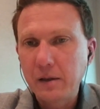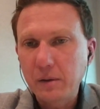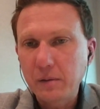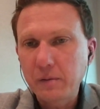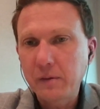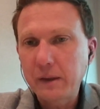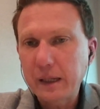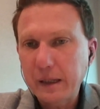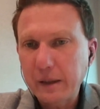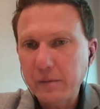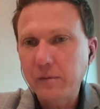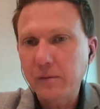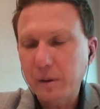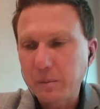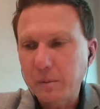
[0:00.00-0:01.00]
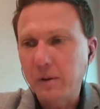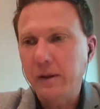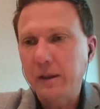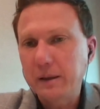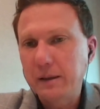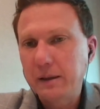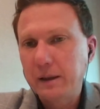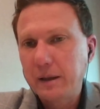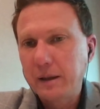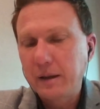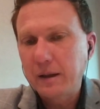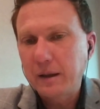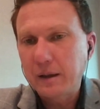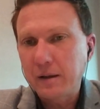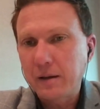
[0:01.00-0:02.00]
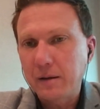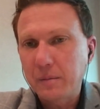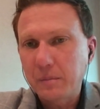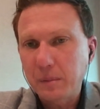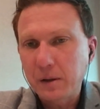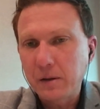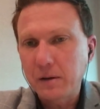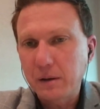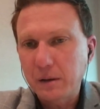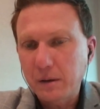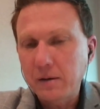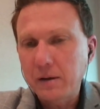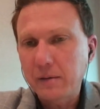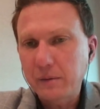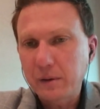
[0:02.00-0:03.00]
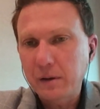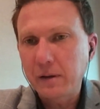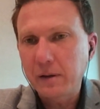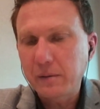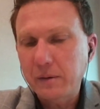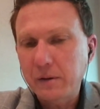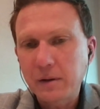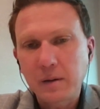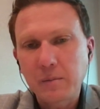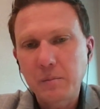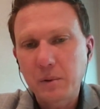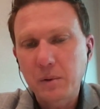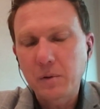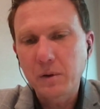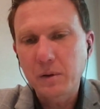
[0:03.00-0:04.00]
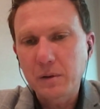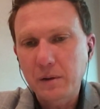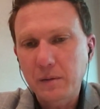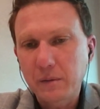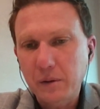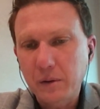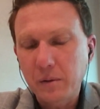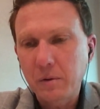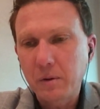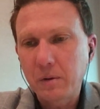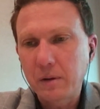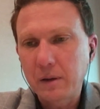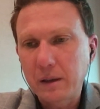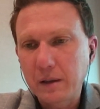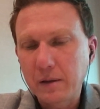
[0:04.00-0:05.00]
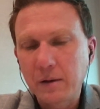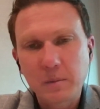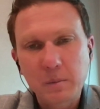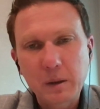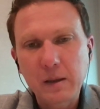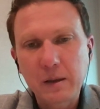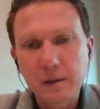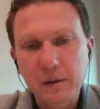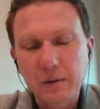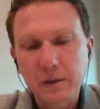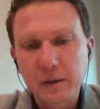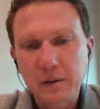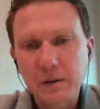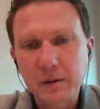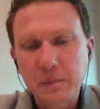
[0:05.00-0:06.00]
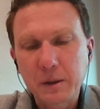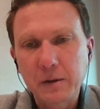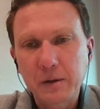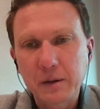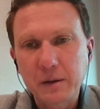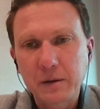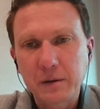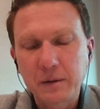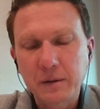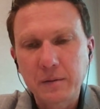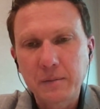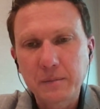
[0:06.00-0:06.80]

not for everybody, but, definitely for some portions of the community and depending on their experiences.